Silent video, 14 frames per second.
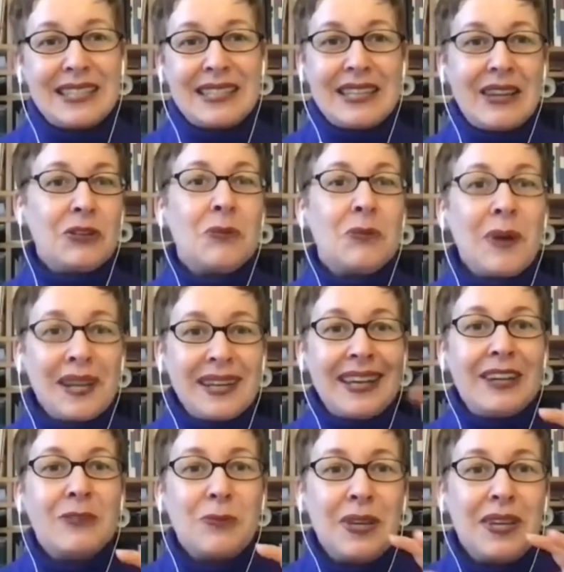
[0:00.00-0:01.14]
on the one
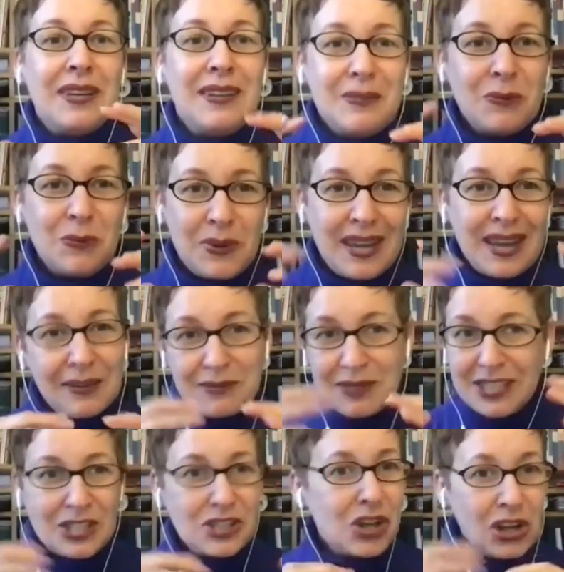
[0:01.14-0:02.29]
hand, we have
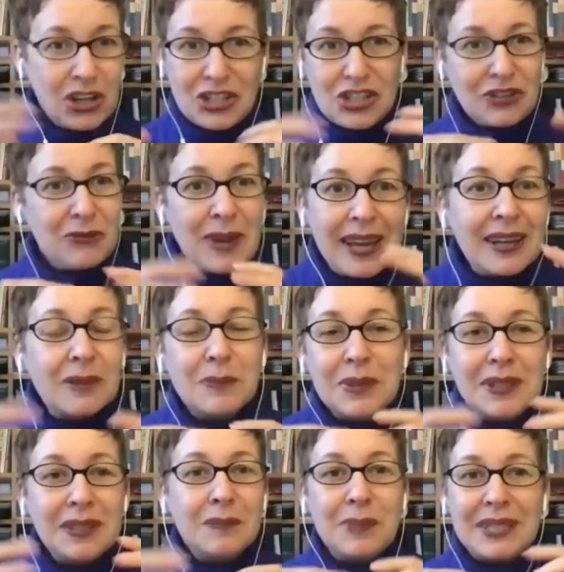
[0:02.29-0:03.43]
this knowledge
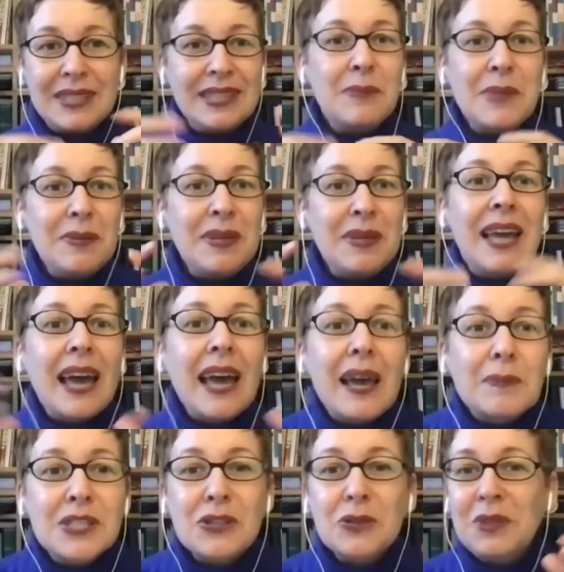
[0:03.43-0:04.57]
available, but there may be gaps
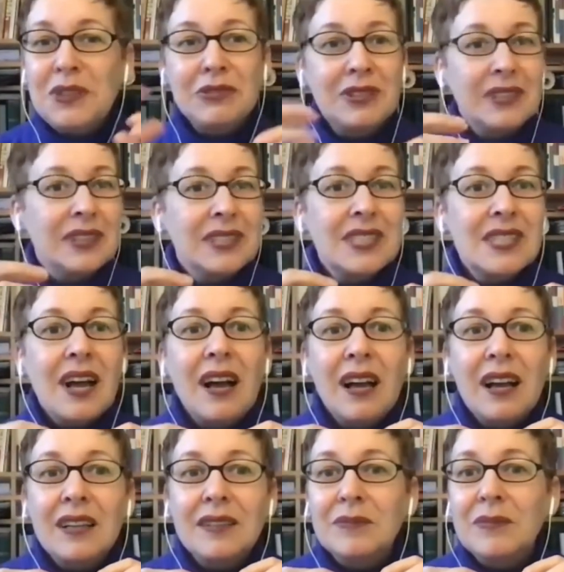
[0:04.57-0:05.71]
to be filled,
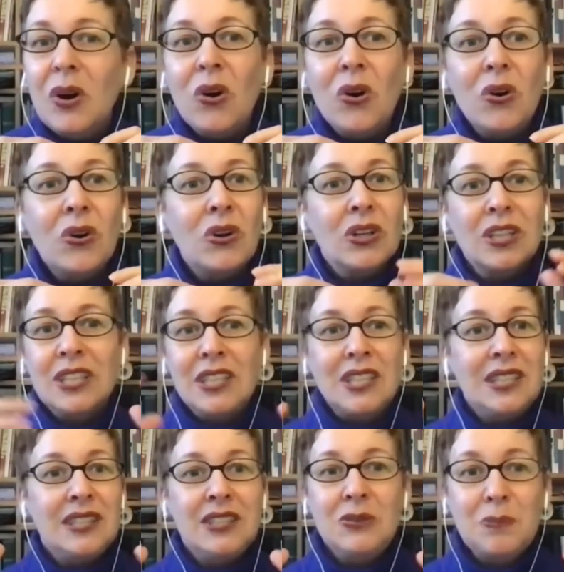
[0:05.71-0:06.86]
or
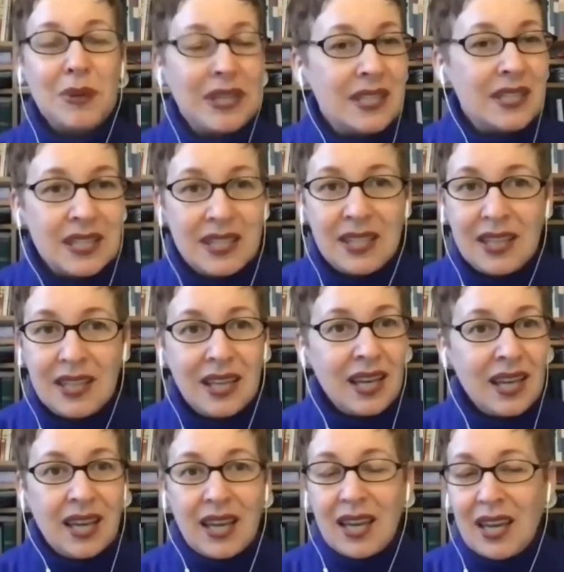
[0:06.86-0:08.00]
you basically
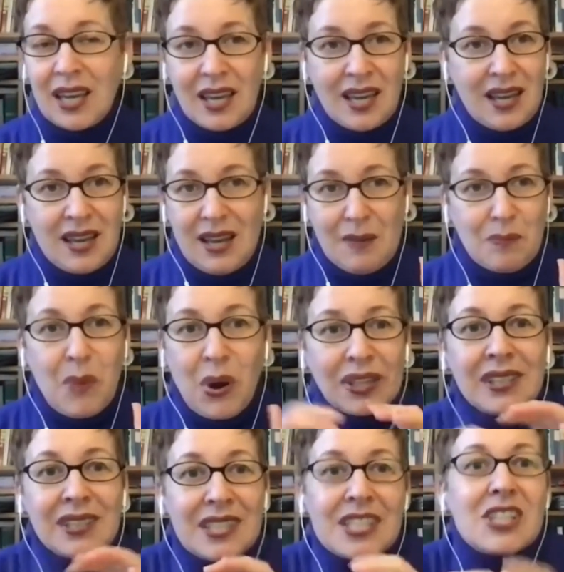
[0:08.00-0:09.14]
model
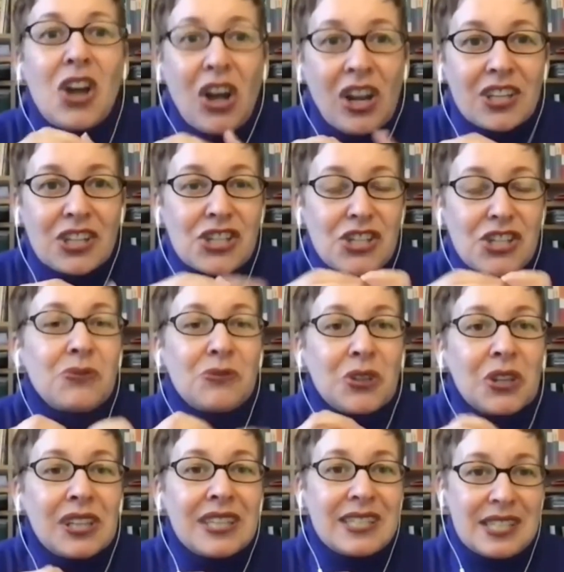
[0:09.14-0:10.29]
this knowledge to
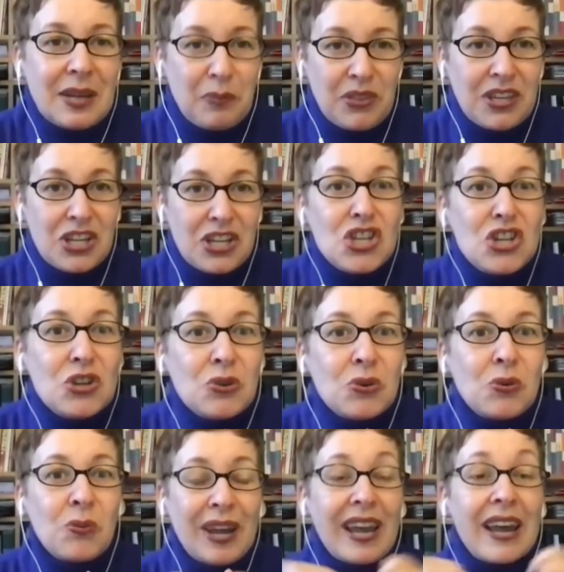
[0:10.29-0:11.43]
really something new
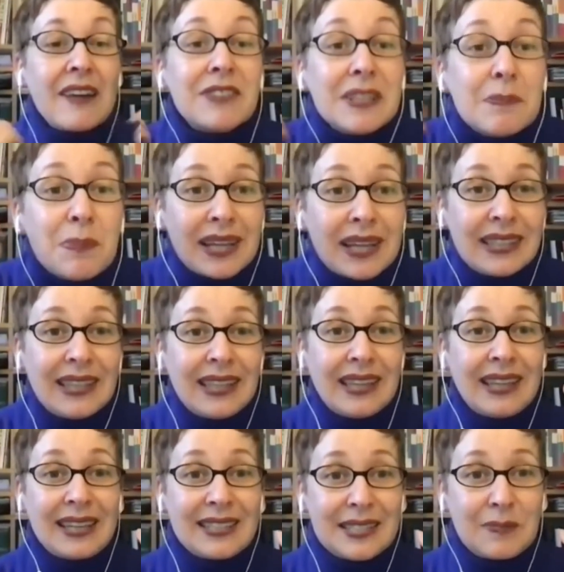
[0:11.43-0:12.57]
where everybody
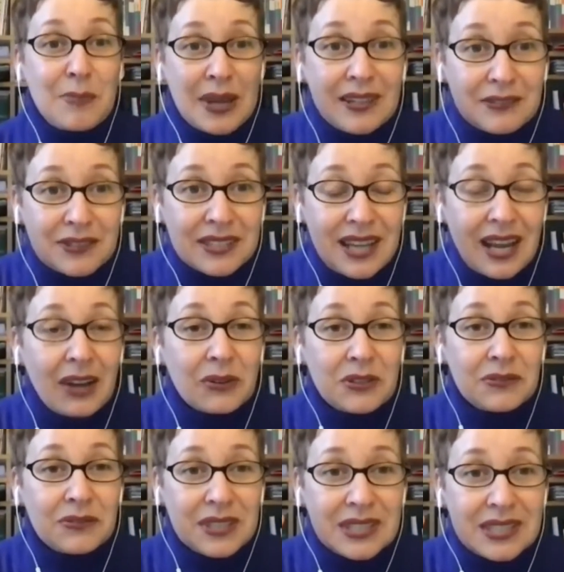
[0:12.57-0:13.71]
gets a benefit out of
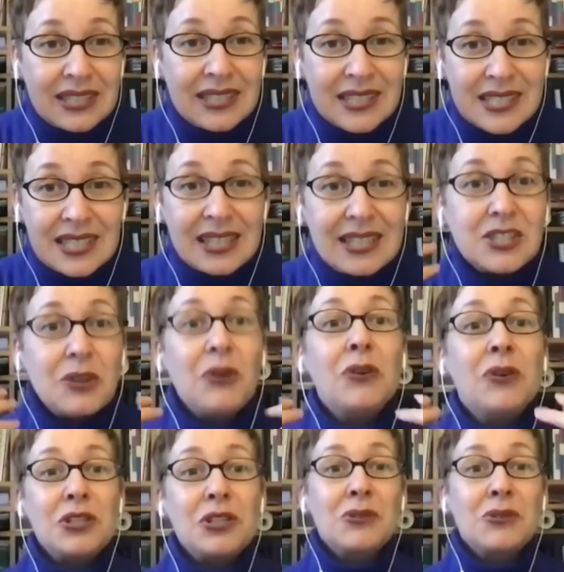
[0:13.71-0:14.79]
it, in a sense, also